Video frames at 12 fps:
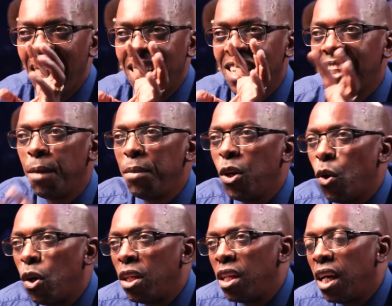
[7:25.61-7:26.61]
And there's something
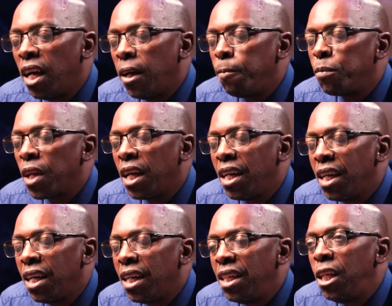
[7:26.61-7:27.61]
called um,
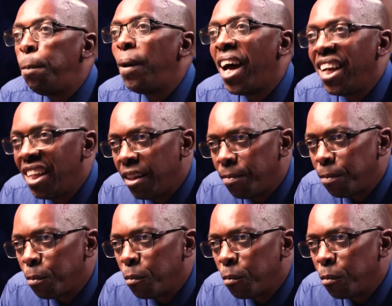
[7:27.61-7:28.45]
deep learning.